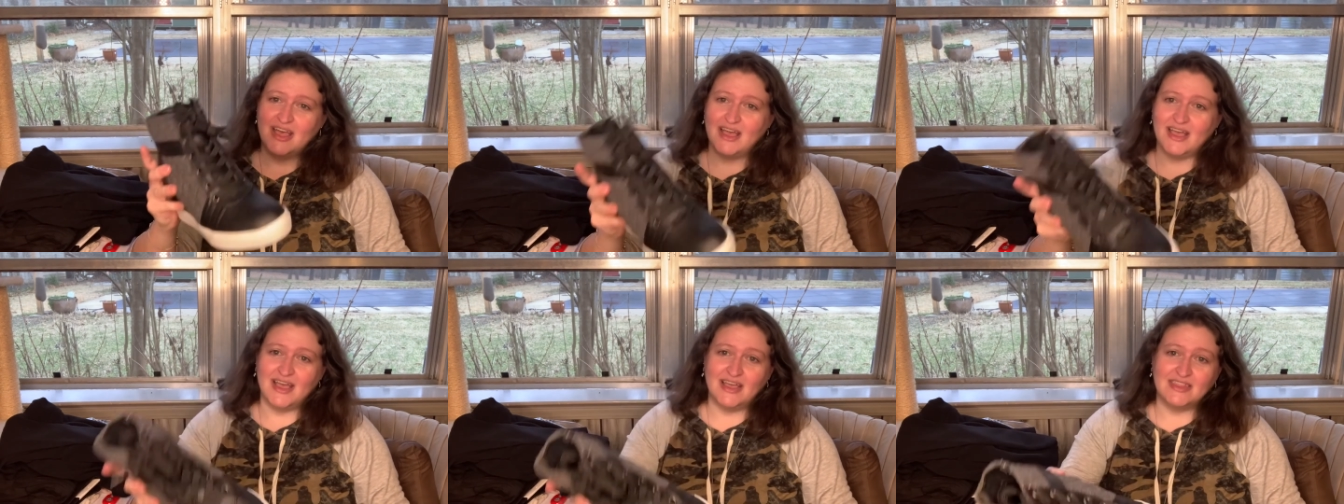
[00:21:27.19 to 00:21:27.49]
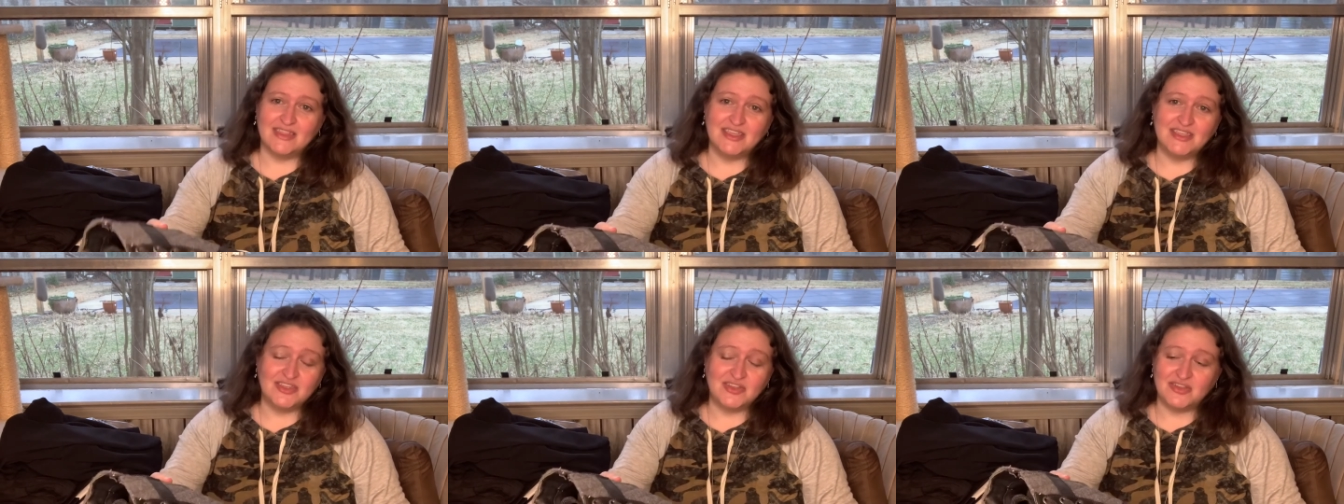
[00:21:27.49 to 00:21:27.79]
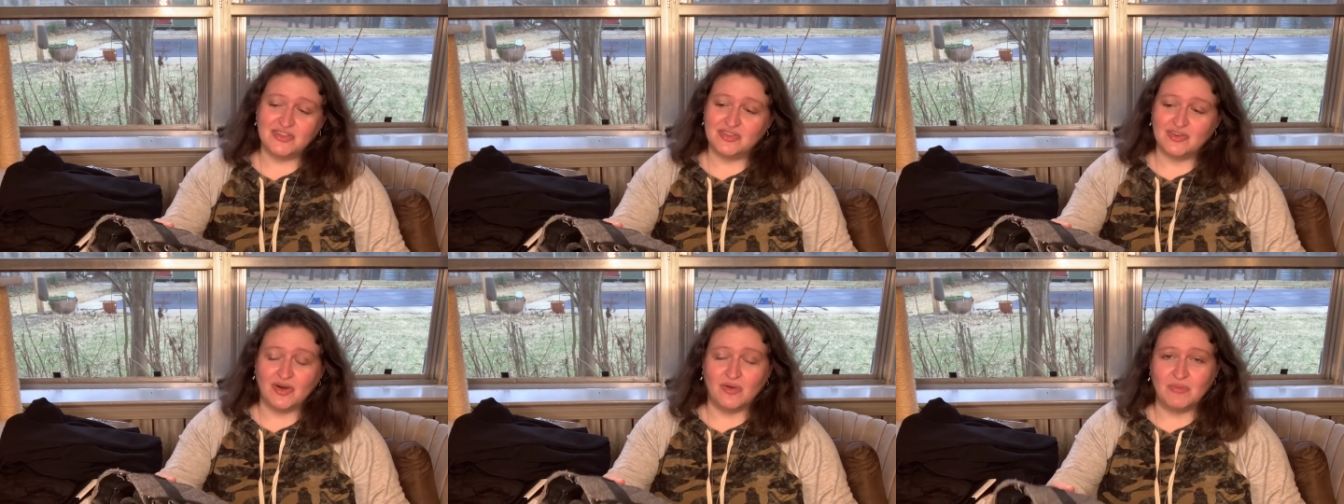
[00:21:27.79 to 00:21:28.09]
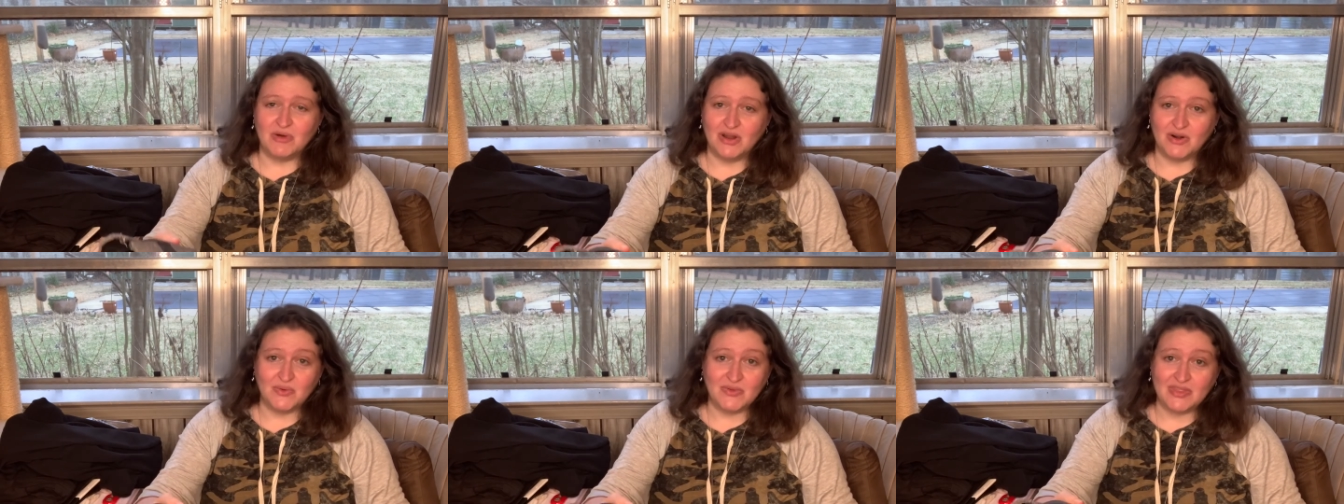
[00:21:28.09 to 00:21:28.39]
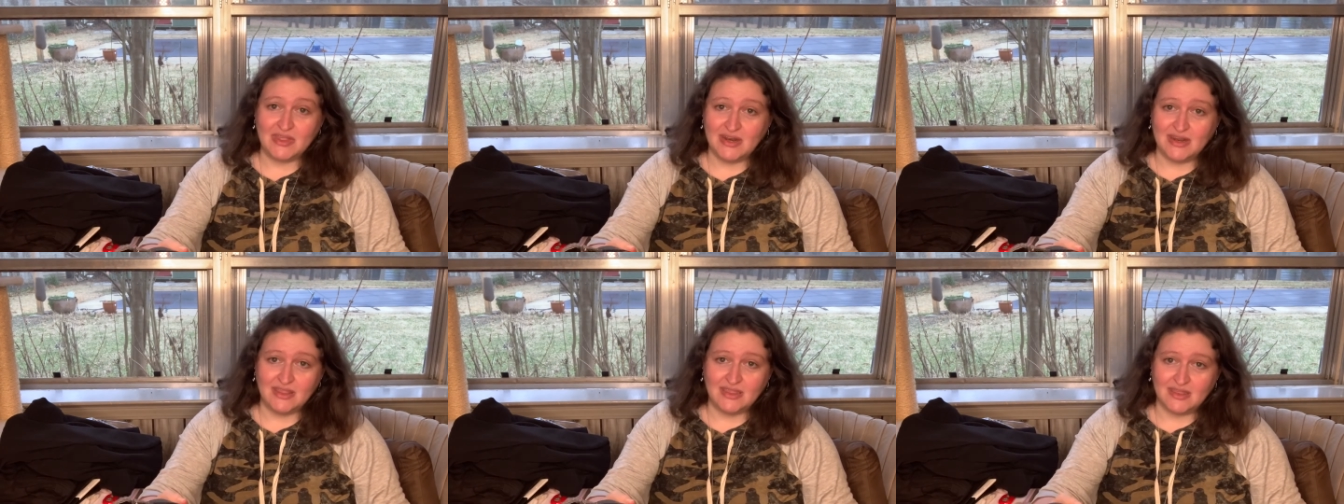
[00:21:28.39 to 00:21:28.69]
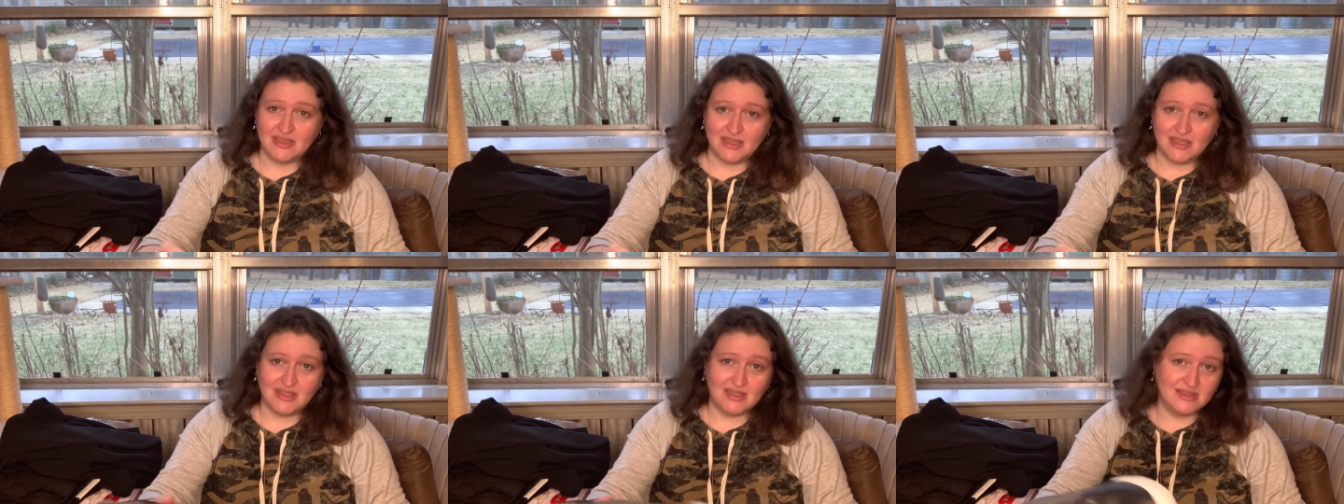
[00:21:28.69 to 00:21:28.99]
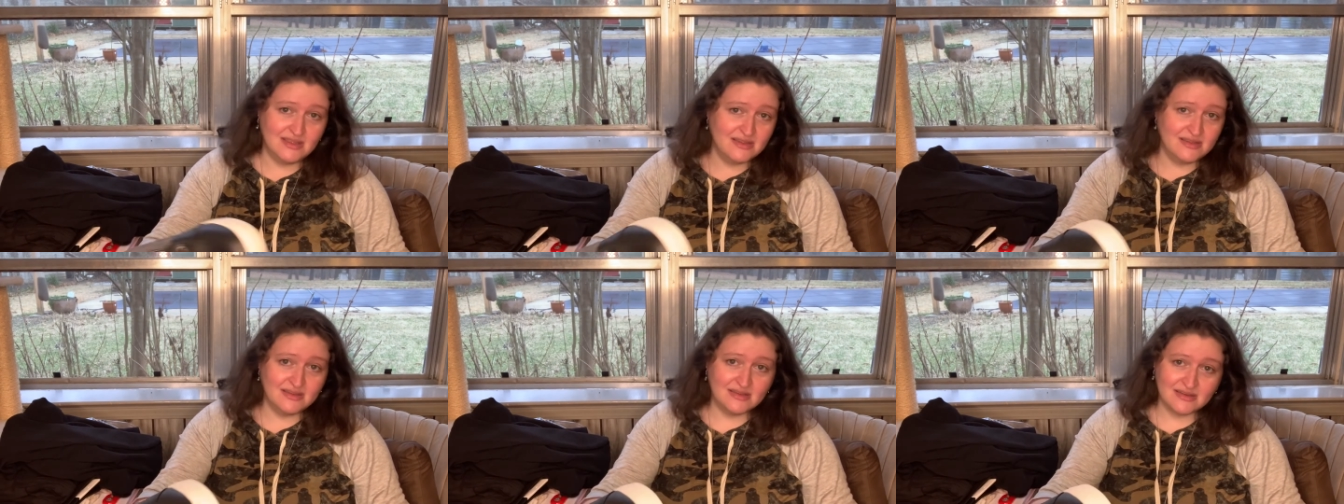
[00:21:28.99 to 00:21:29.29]
I think you could throw them on with anything
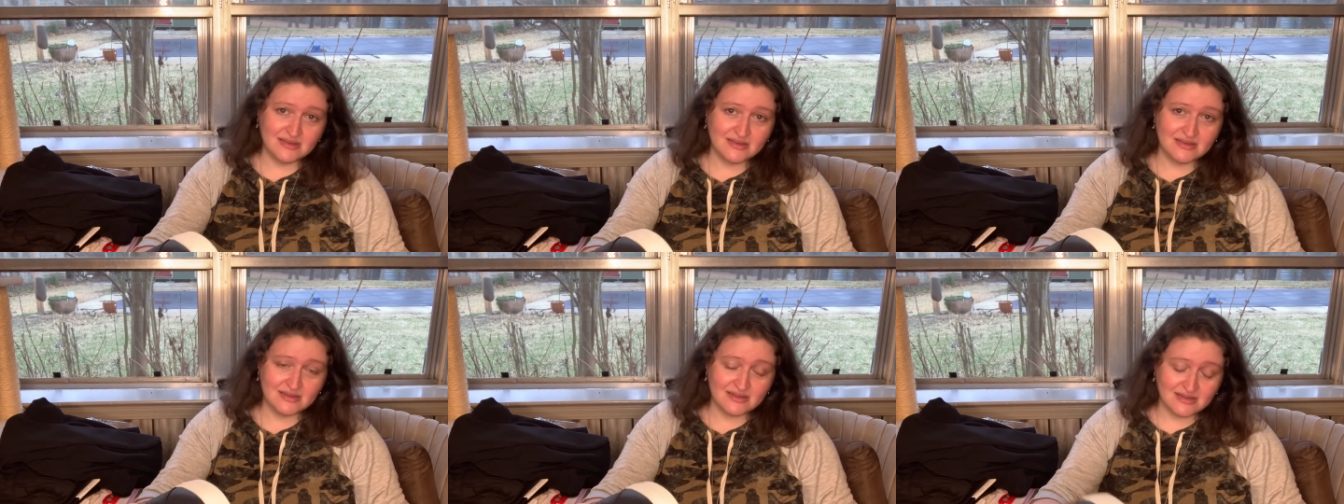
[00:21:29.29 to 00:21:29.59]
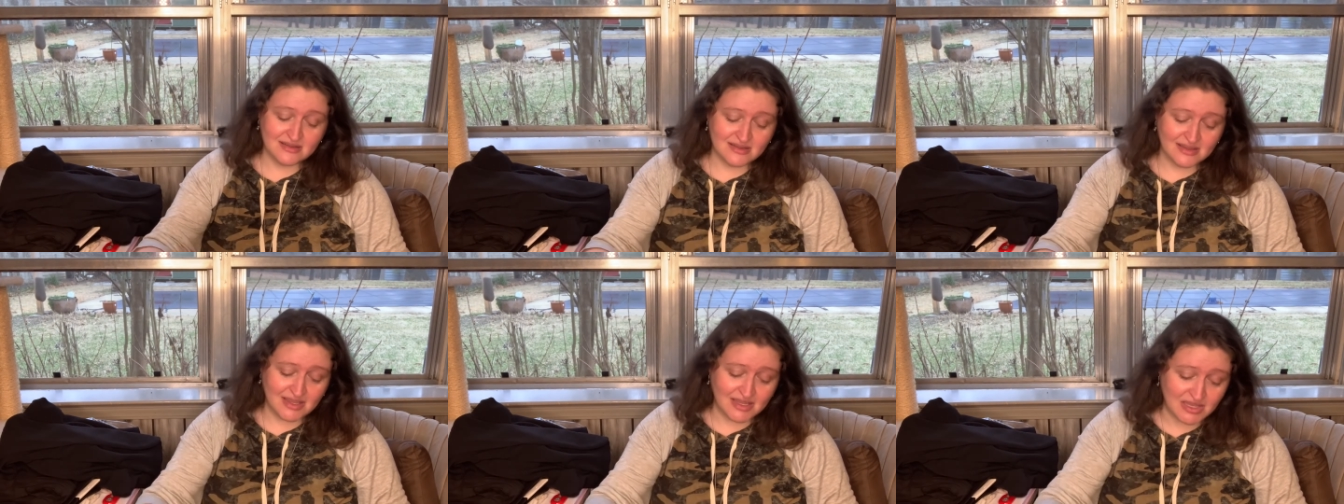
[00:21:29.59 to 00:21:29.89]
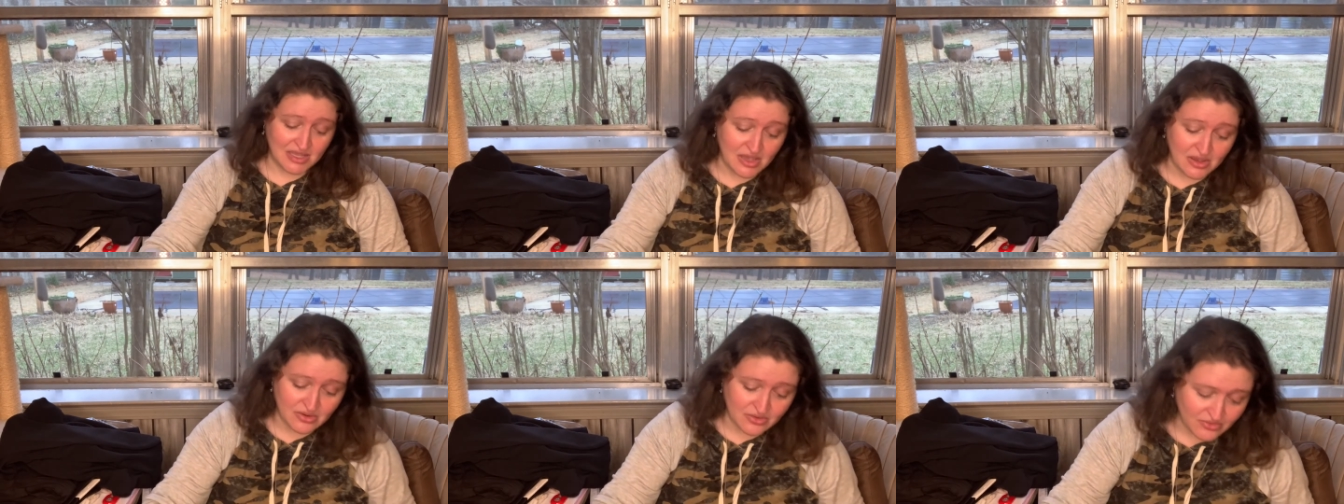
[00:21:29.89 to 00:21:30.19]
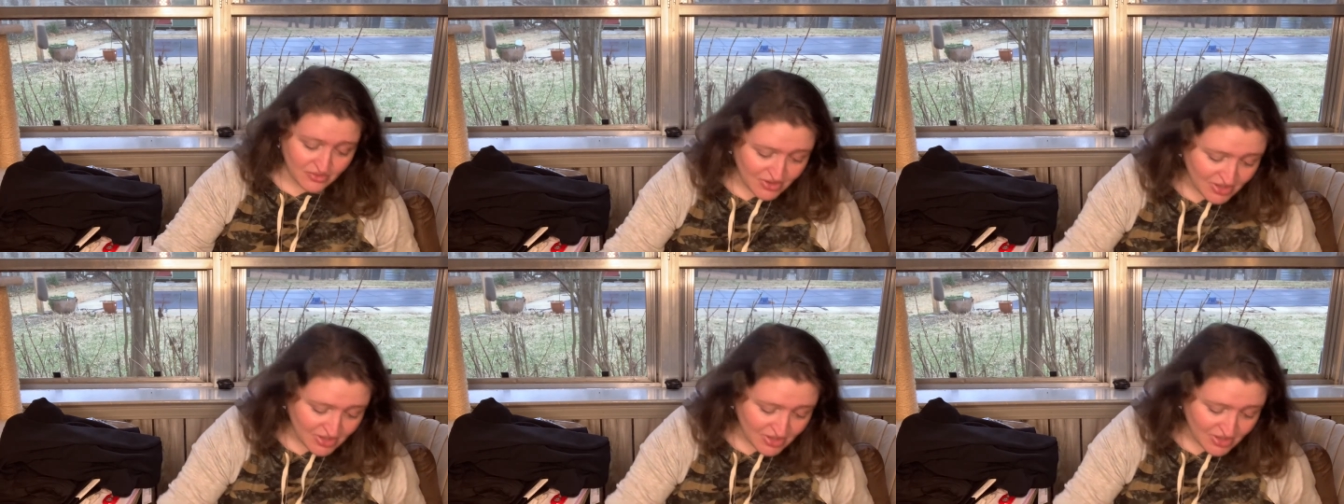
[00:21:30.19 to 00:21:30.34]
and go